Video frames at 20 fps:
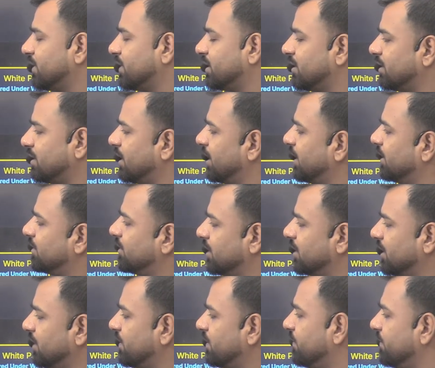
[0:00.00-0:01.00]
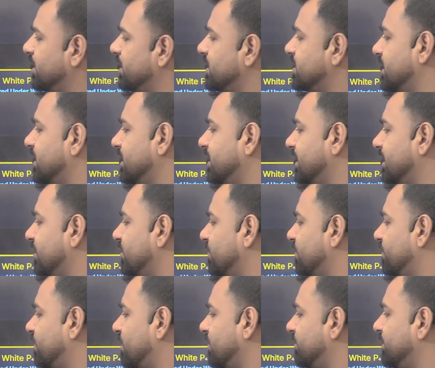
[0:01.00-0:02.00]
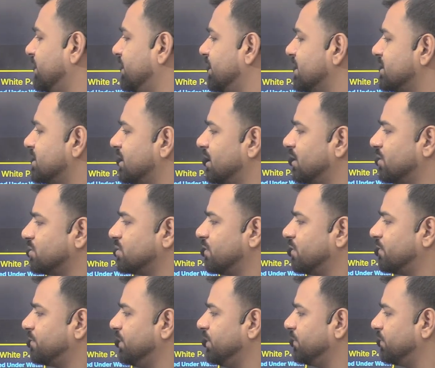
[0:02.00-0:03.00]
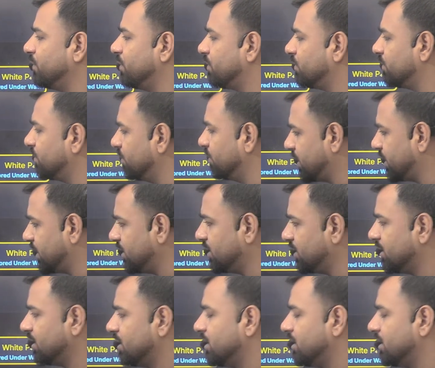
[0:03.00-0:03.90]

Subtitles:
at 35 degrees centigrade to form the dense clouds of P4O10.